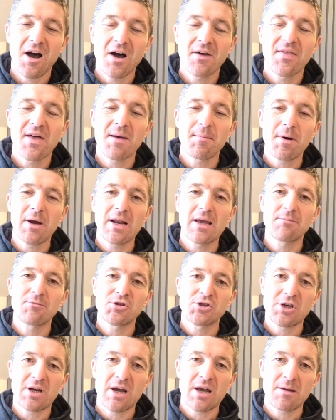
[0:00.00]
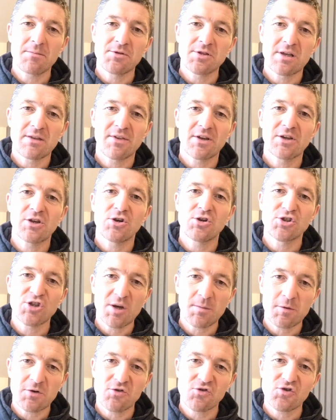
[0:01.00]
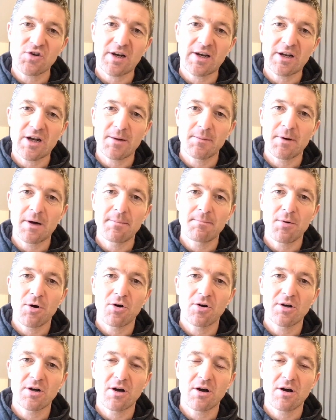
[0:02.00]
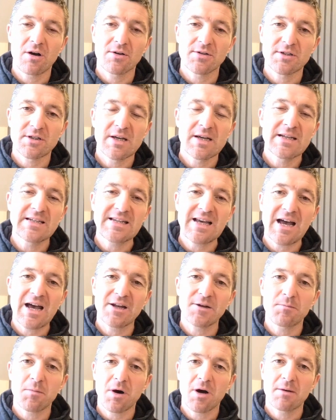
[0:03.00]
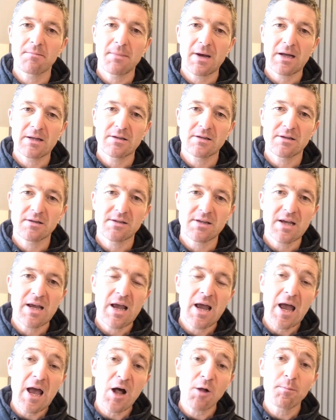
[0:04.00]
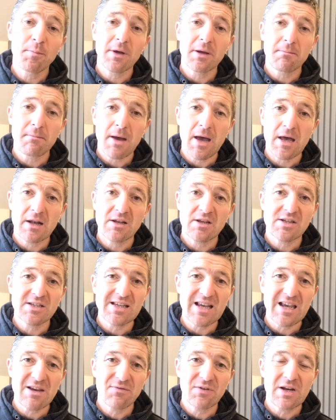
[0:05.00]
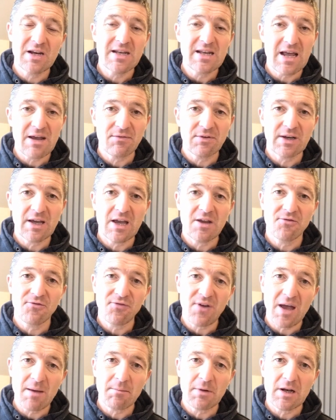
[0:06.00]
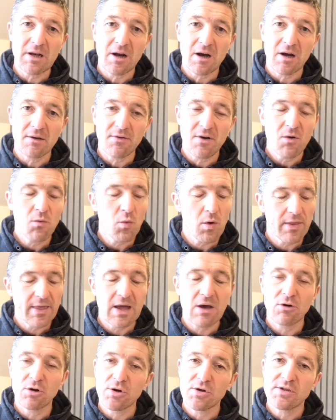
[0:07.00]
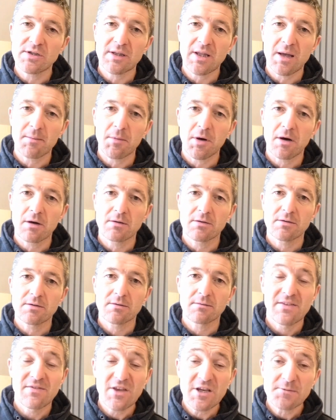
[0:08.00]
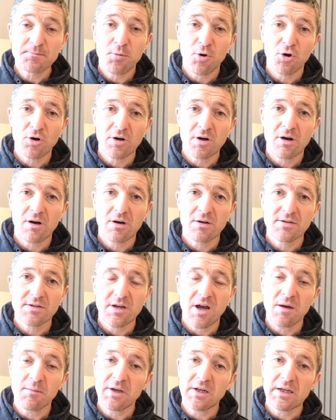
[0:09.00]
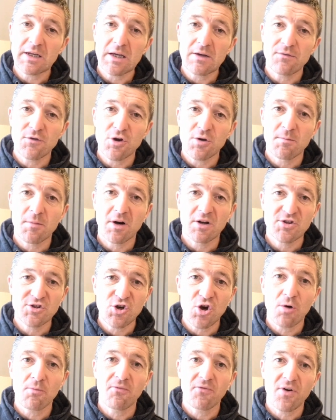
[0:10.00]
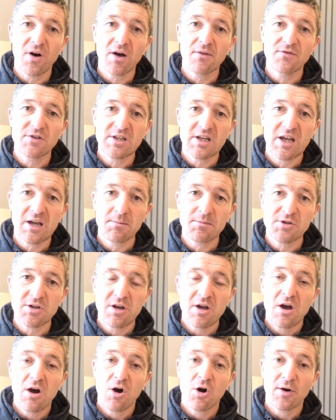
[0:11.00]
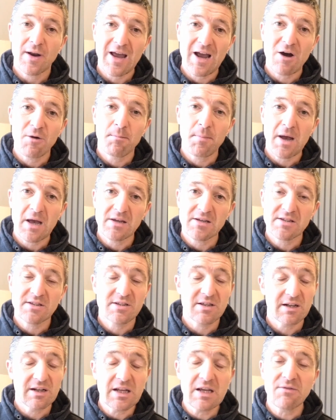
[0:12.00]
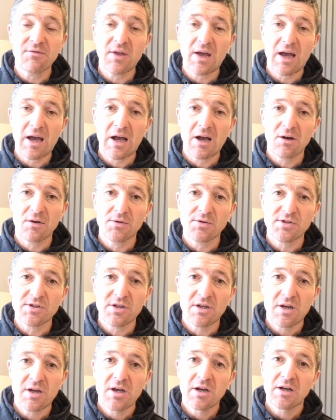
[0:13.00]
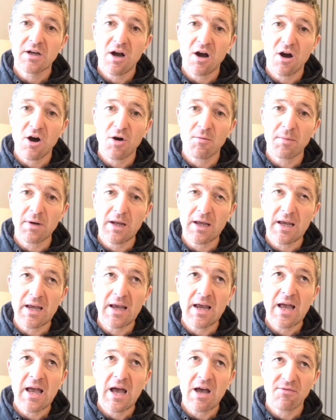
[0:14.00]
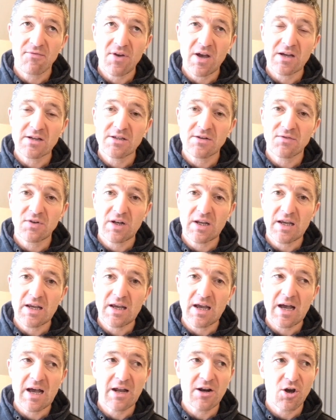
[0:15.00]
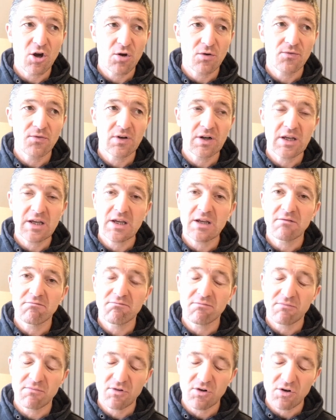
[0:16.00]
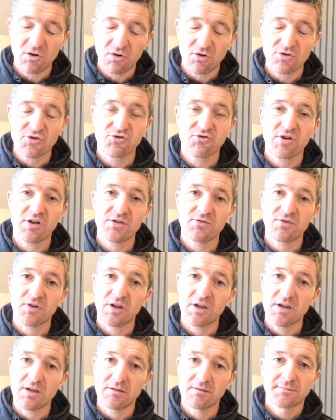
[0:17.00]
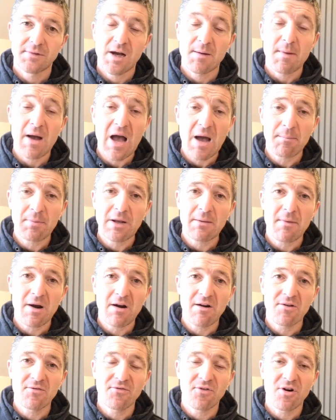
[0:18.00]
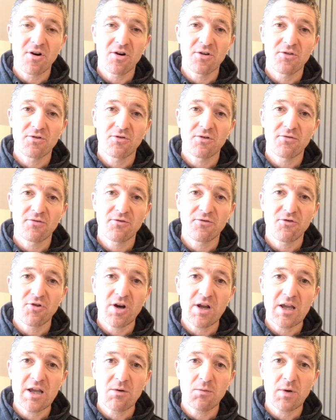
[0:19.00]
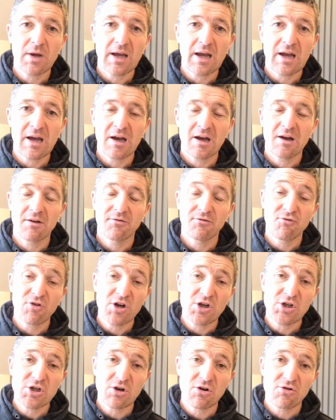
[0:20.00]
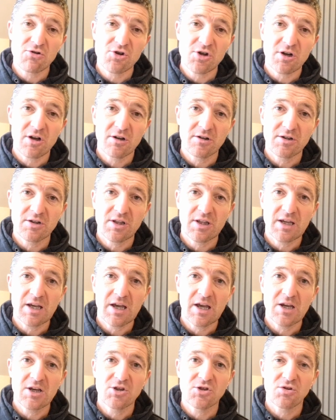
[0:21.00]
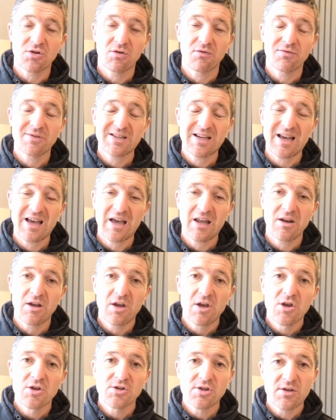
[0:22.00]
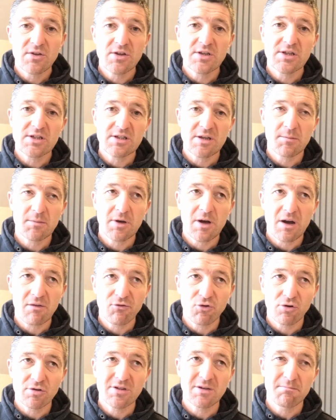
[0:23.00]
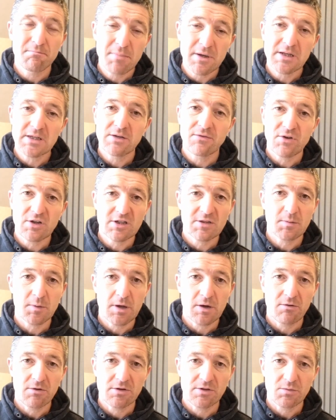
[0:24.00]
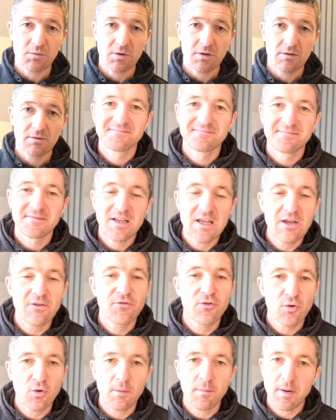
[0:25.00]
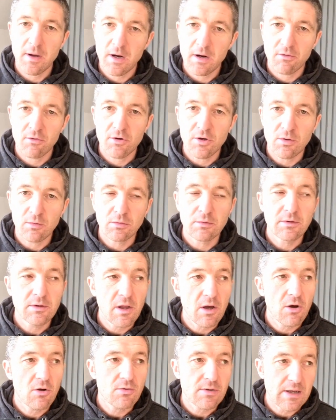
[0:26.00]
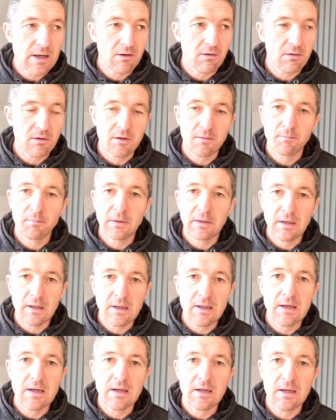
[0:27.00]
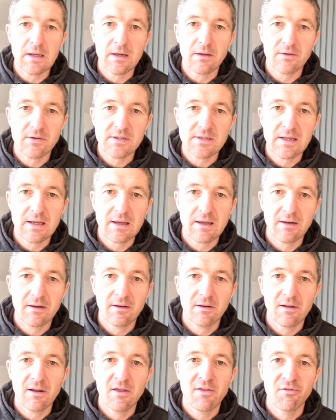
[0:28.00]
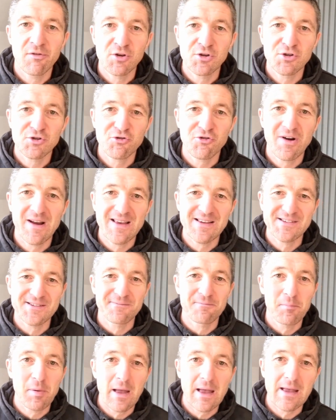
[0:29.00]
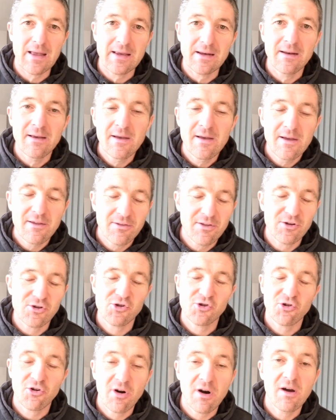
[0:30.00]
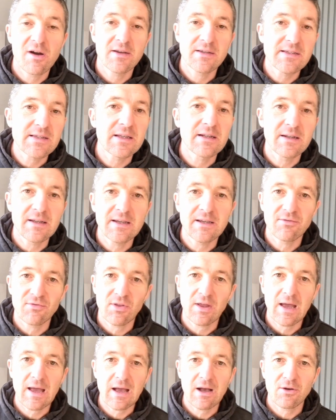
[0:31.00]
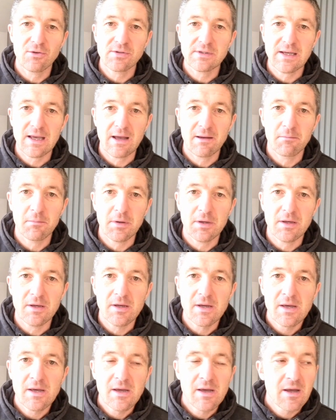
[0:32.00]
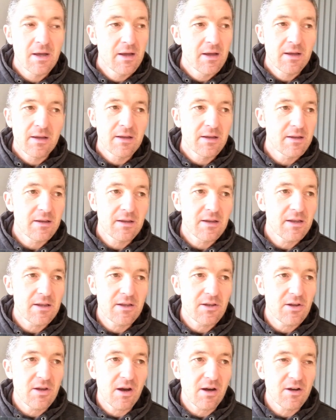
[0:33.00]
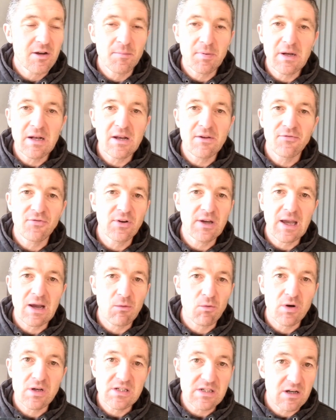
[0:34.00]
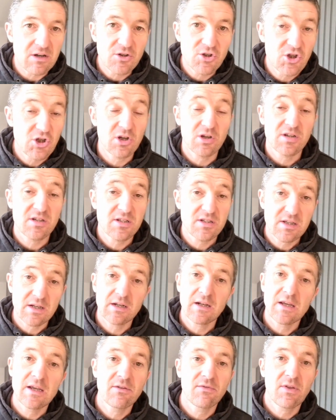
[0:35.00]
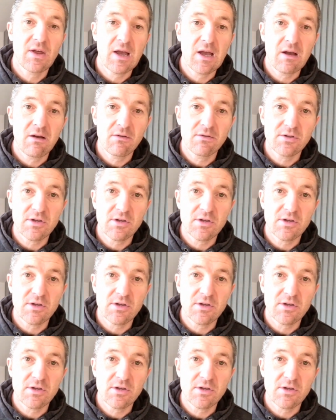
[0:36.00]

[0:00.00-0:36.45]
Hi there, my name's James, and thank you so much for checking out my podcast, Dad Mind Matters, helping men safely navigate family life without losing their minds. In this podcast, I'm going to give you my top five tips on how best to leave the house calmly, effectively, and hopefully not stressfully. I'm a happily married father of three. We have three children under the age of ten, so this is something I've got a bit of experience with. If you're a parent, you will no doubt completely understand the stress and pain that trying to leave the house can be. I completely forget what it's like just to leave the house.